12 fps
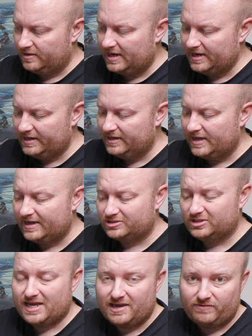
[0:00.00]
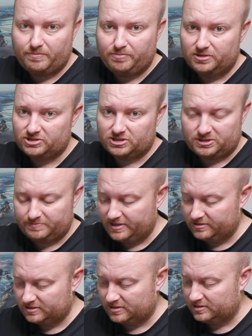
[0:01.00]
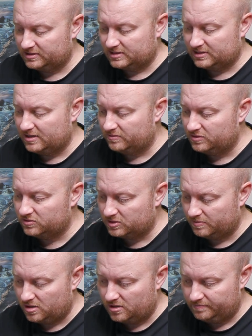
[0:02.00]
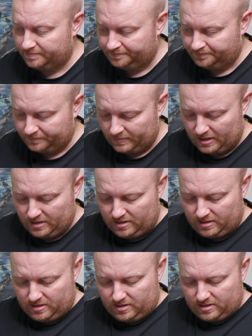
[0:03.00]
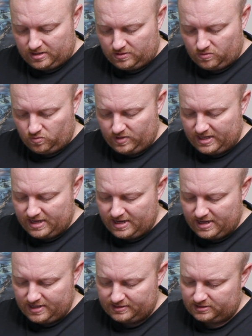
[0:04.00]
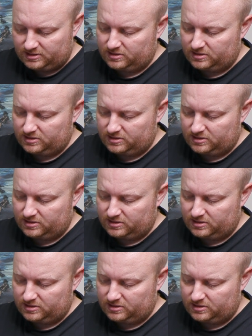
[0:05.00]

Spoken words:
I actually have a bunch of spares of these because I don't use them all. We get